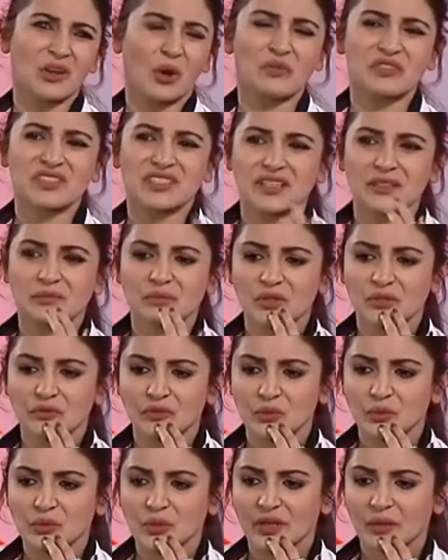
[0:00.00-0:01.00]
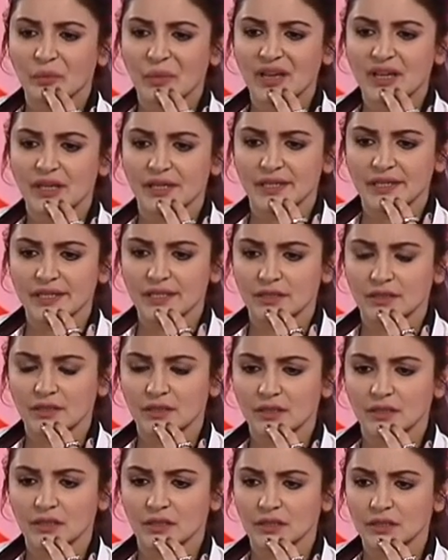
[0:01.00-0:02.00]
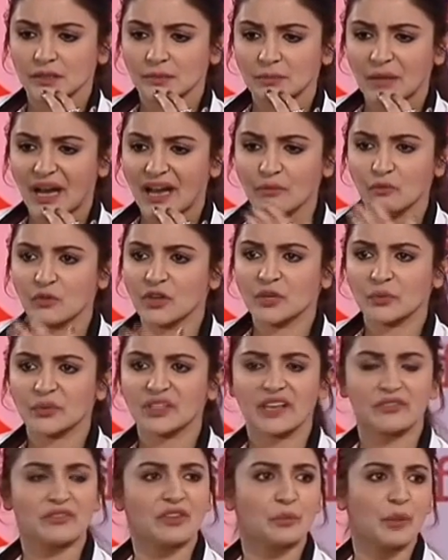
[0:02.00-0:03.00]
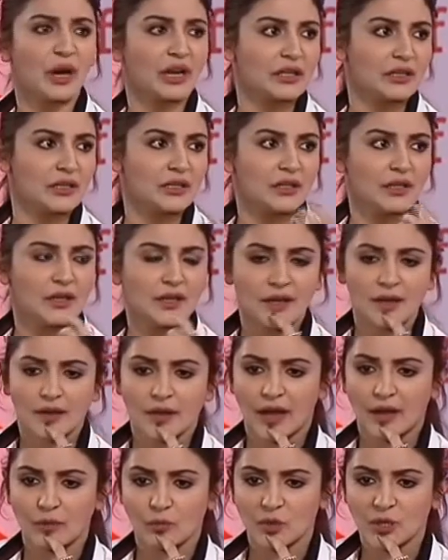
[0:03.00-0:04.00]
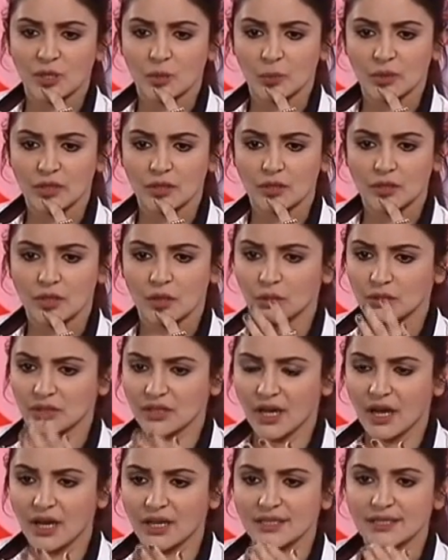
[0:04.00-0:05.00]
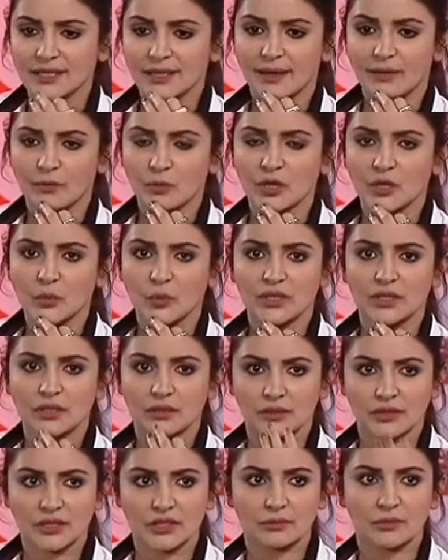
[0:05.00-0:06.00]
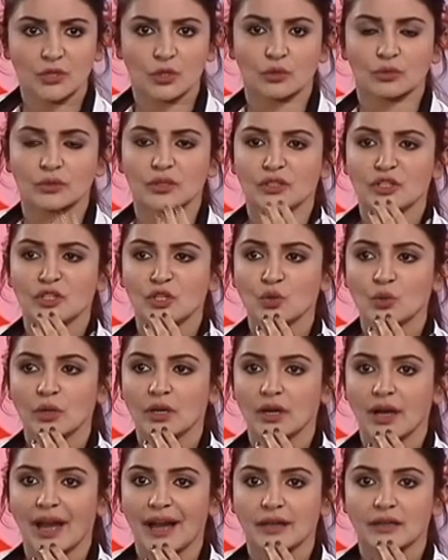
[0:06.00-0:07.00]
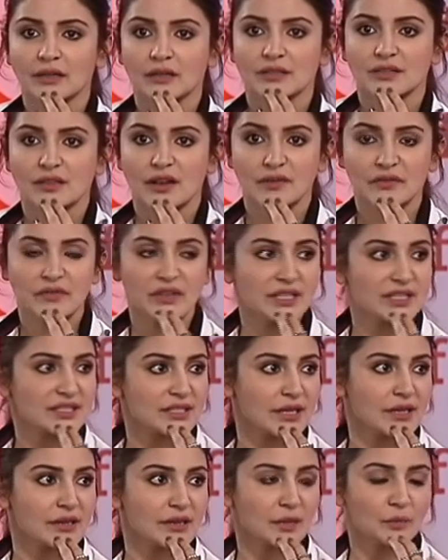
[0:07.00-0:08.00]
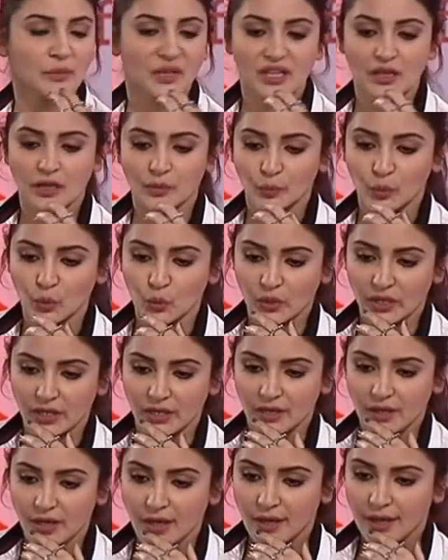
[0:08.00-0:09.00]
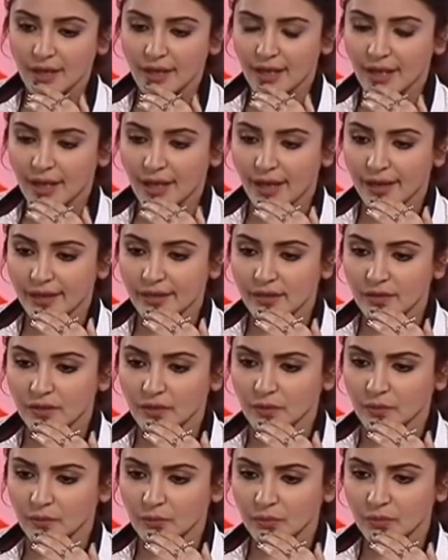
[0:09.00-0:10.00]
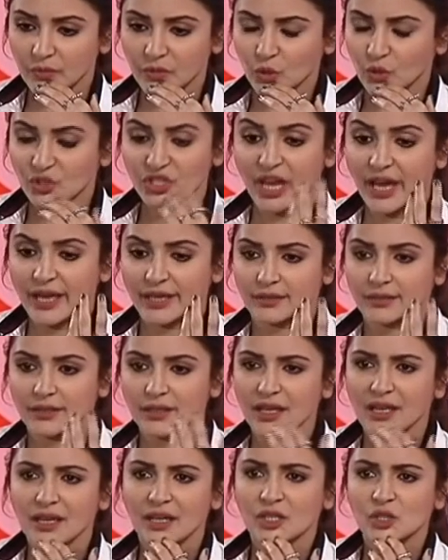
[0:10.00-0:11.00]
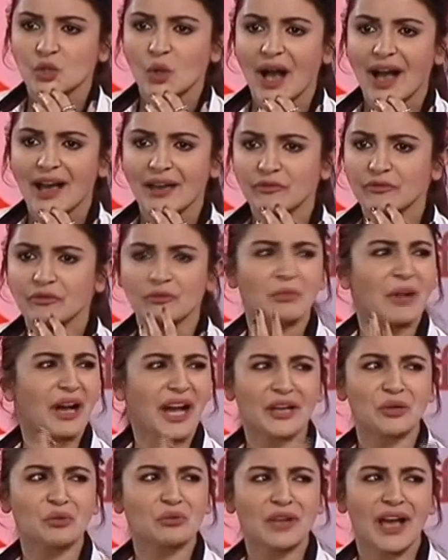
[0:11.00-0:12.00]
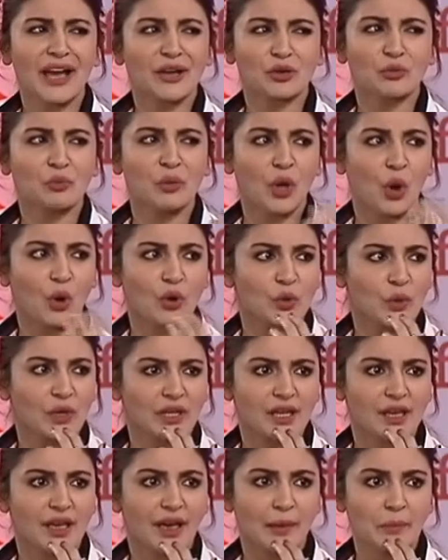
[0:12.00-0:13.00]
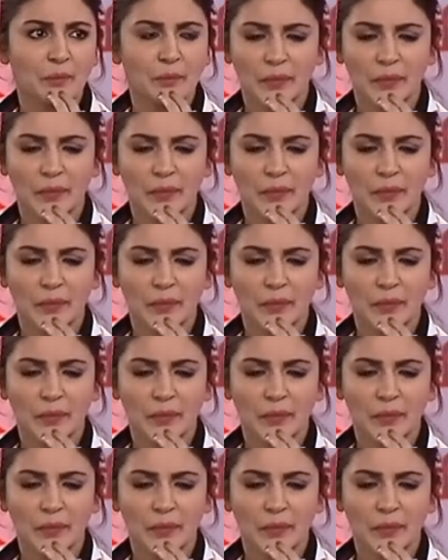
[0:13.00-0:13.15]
obviously, if you look at my career, I've worked with everybody. I've worked with all the Khans, and I've worked with the, you know, the newer actors, Ranveer Singh, Ranveer Kapoor, and you know, Shahid. So I don't belong to any camp,